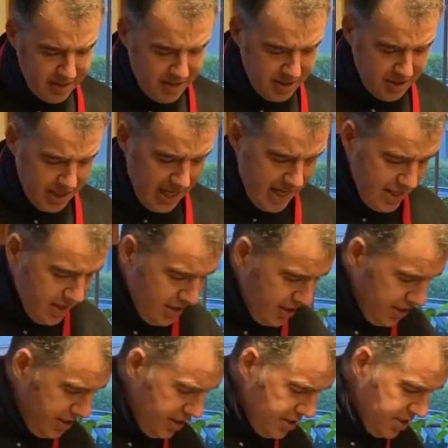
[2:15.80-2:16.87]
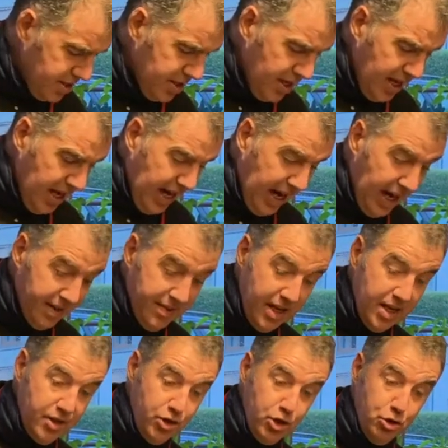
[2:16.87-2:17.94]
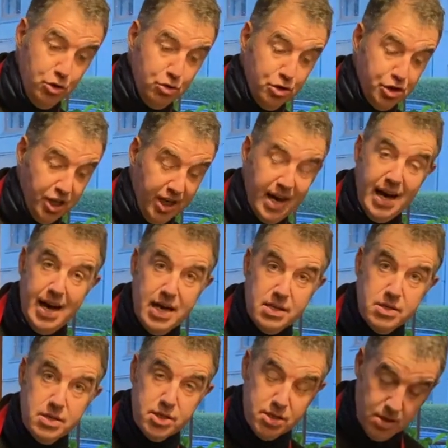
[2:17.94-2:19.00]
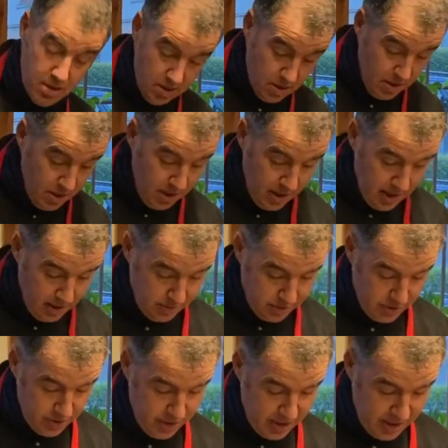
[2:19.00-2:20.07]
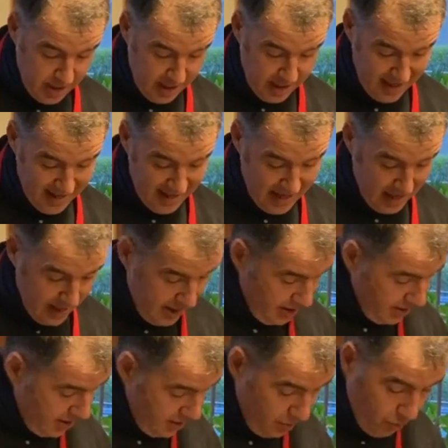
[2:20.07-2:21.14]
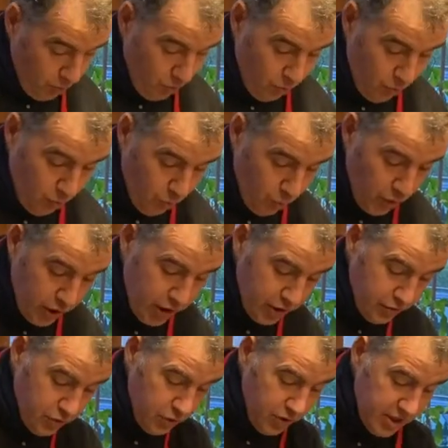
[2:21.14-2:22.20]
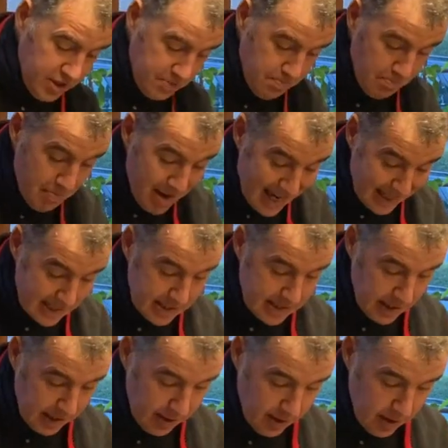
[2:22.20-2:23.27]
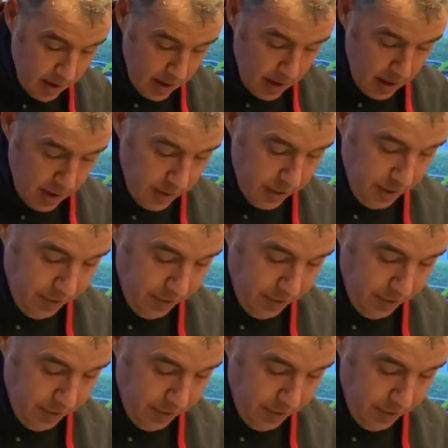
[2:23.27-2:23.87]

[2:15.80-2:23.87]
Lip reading: dry ingredients and then you use your hands. I was going to say, what you're doing is mixing the